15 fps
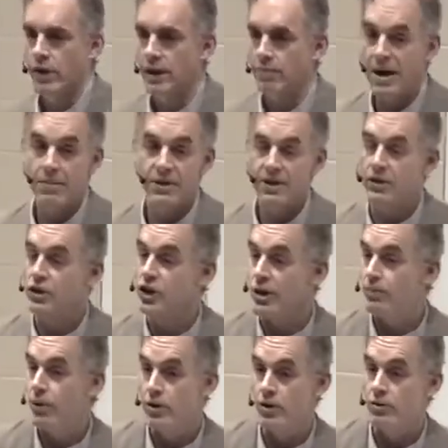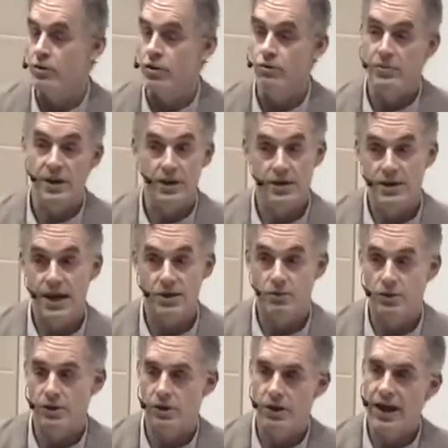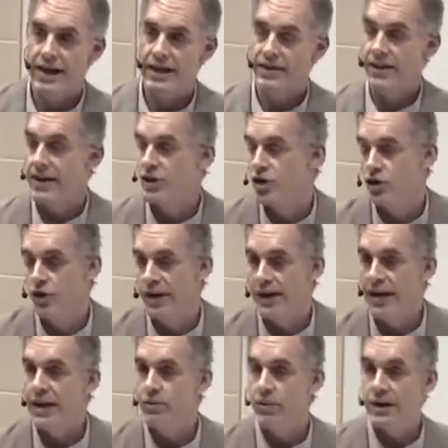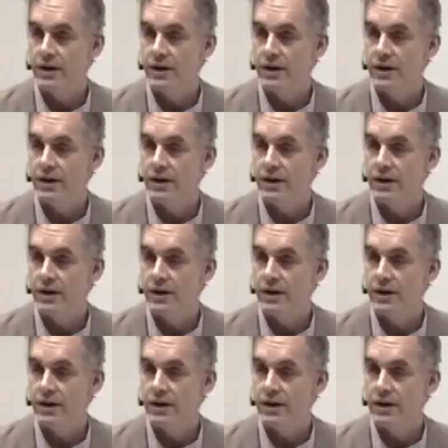and maybe they'll jump on you too, because that's what they're like and they enjoy it anyways.